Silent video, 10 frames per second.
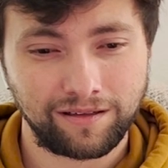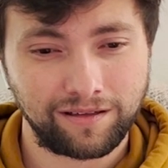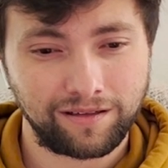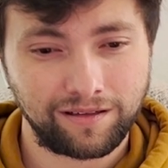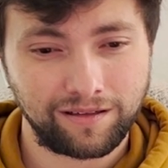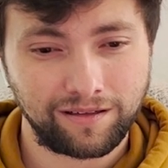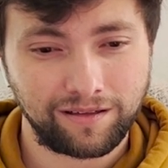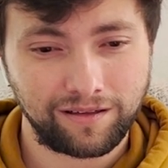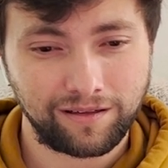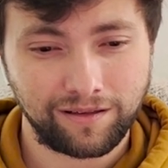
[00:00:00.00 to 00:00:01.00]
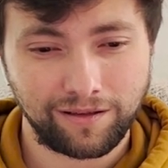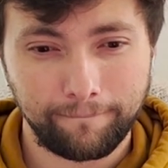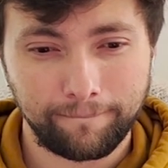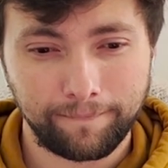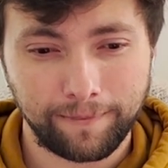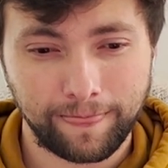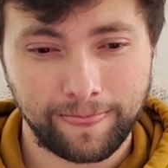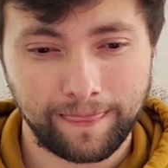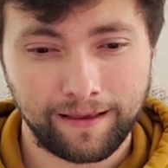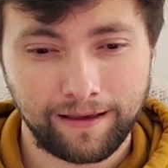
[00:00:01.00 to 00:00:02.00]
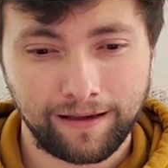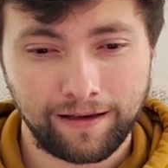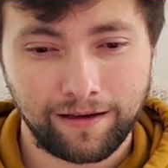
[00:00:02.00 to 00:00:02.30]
(no one is talking)